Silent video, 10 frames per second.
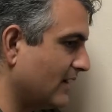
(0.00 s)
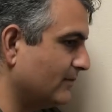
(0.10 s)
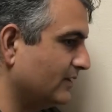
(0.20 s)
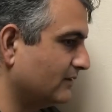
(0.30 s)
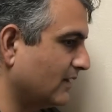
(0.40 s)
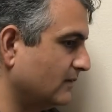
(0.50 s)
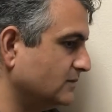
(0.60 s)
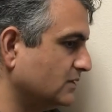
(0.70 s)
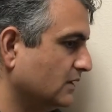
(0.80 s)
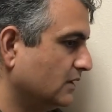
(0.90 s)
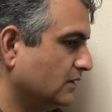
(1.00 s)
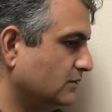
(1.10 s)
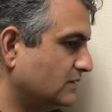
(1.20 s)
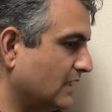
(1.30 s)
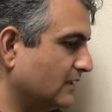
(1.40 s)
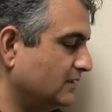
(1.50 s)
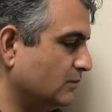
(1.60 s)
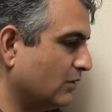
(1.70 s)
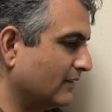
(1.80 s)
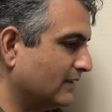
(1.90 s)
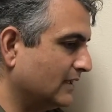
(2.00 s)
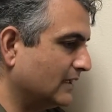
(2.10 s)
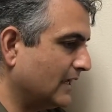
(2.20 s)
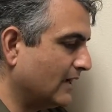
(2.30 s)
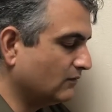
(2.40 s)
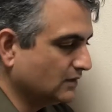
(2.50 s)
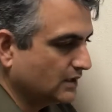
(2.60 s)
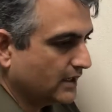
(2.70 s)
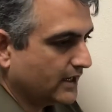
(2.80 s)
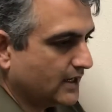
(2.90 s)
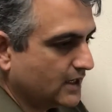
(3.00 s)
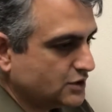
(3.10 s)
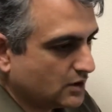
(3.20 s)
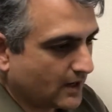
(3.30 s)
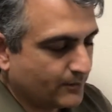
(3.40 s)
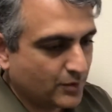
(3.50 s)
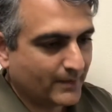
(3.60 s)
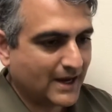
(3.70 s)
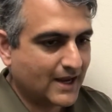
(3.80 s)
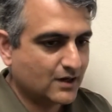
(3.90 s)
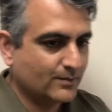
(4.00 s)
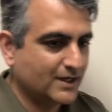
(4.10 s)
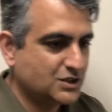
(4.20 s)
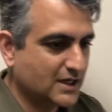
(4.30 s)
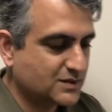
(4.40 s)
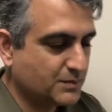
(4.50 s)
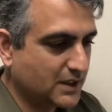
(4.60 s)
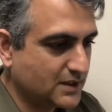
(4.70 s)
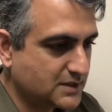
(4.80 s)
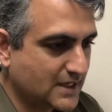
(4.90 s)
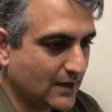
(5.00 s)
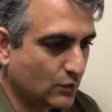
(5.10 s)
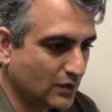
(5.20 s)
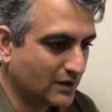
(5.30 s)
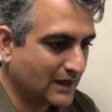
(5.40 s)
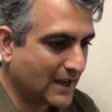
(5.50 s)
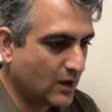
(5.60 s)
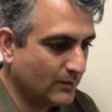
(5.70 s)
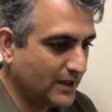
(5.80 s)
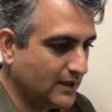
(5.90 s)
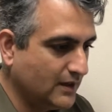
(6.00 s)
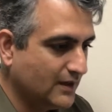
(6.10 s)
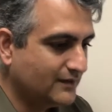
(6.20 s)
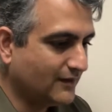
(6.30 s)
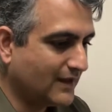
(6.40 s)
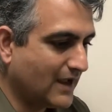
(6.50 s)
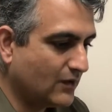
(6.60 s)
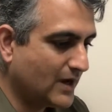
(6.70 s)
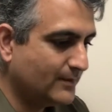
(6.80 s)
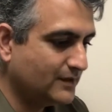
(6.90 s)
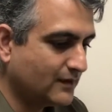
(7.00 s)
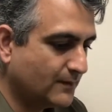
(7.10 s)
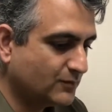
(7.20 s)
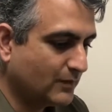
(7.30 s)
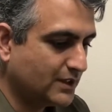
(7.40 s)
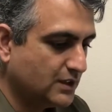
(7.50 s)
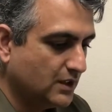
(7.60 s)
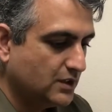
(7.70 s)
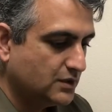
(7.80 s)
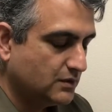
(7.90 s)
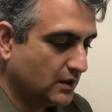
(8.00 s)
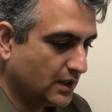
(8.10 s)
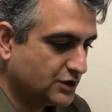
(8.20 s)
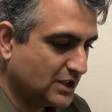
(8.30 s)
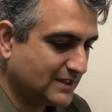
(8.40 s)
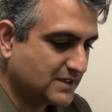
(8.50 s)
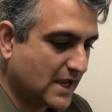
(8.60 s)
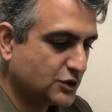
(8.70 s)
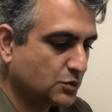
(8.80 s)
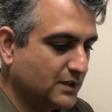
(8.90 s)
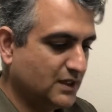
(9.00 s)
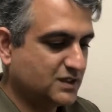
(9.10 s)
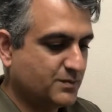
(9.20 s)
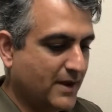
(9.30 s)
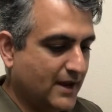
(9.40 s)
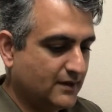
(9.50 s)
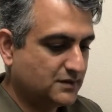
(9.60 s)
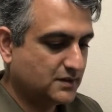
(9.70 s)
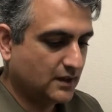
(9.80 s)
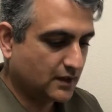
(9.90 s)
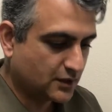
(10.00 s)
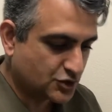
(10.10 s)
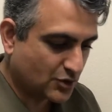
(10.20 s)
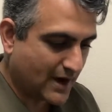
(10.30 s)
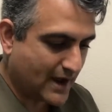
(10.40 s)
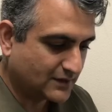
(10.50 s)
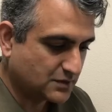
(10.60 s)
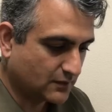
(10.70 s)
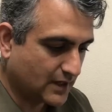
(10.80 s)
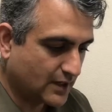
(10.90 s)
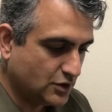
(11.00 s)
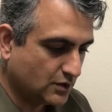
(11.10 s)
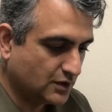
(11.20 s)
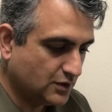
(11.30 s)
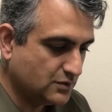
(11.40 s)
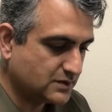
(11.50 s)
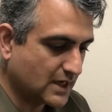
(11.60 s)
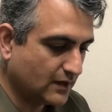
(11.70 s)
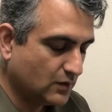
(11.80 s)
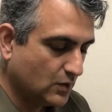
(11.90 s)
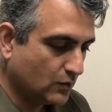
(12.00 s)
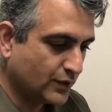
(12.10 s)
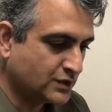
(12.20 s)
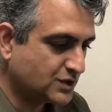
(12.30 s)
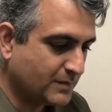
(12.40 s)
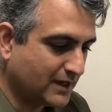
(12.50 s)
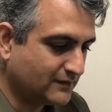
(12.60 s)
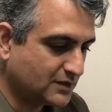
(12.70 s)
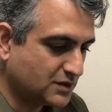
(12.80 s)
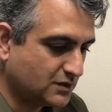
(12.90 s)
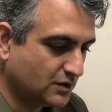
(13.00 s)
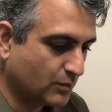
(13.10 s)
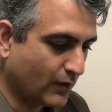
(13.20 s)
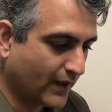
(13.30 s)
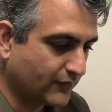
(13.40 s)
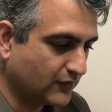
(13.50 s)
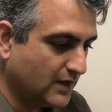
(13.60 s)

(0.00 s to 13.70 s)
how many times you take a deep breath in and out. And I put my hand on my chest because that will allow me to count how many times my chest actually expands and contracts, okay? You can use that, or you can just pay attention to your breaths,